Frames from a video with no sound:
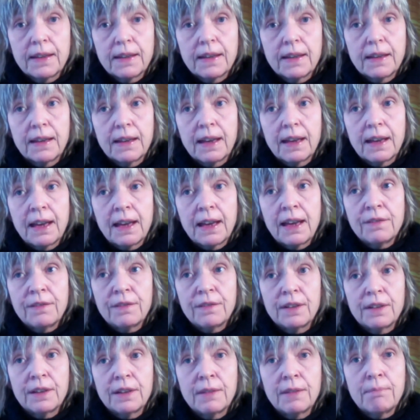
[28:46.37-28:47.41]
have
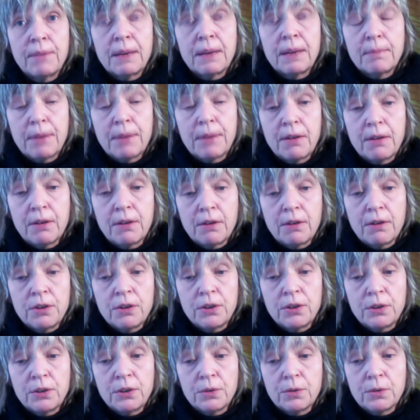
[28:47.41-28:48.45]
a big power on
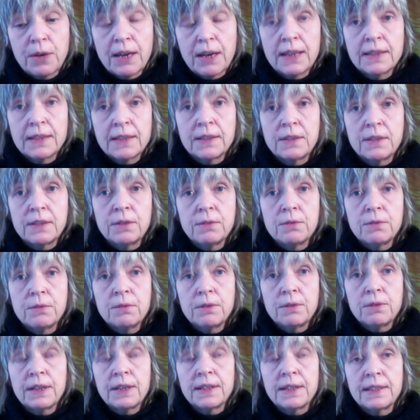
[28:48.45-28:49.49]
you, as you
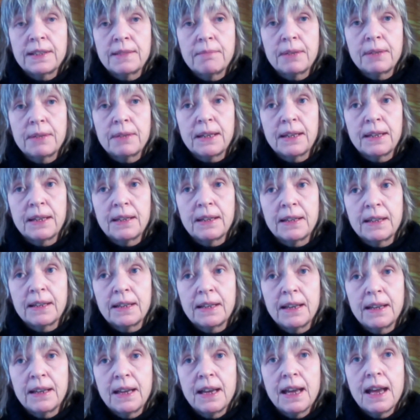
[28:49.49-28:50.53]
at the beginning
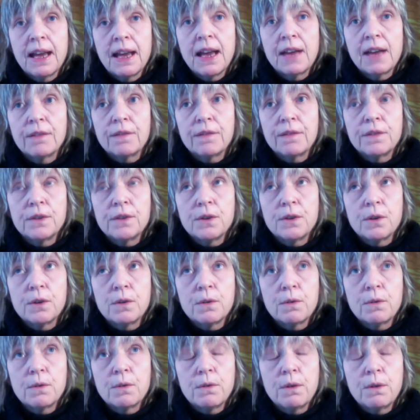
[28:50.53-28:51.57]
have
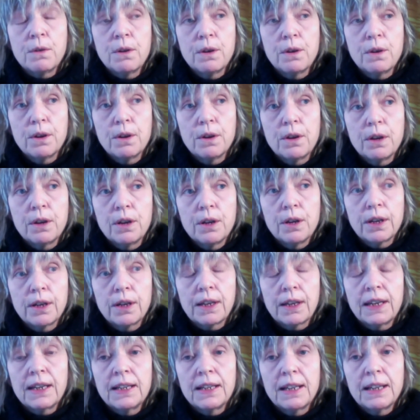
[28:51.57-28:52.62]
no
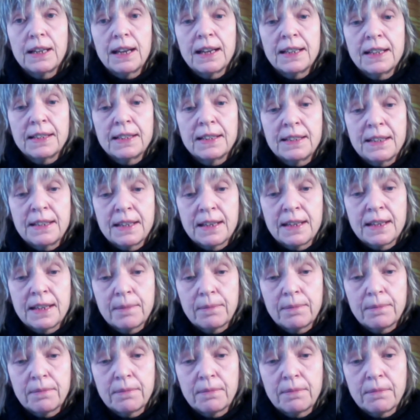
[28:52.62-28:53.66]
real idea
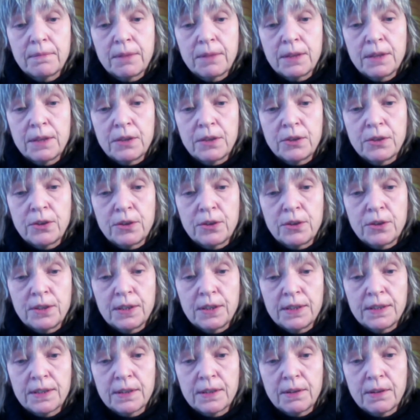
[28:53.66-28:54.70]
where the journey
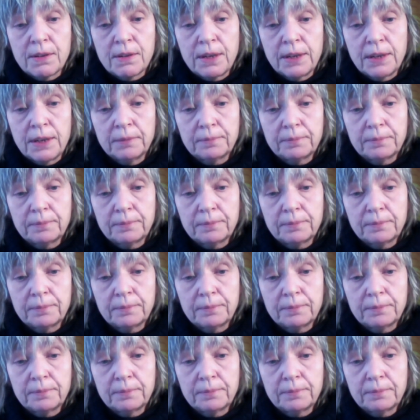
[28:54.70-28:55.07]
is going.